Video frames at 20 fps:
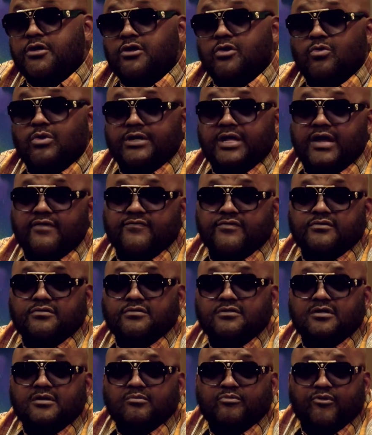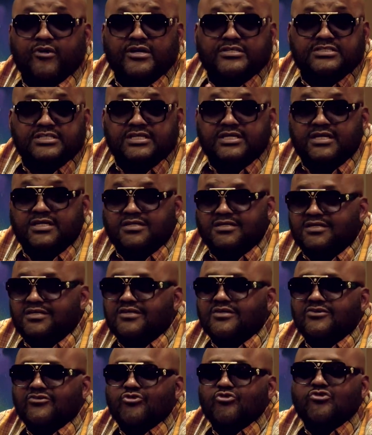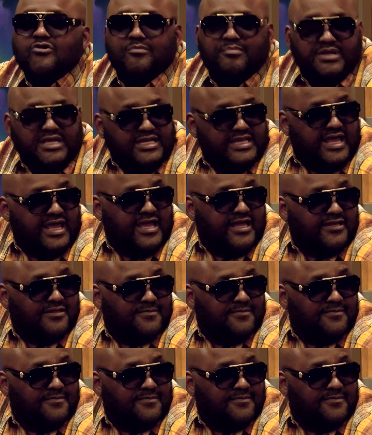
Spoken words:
whatever, president, you could be that.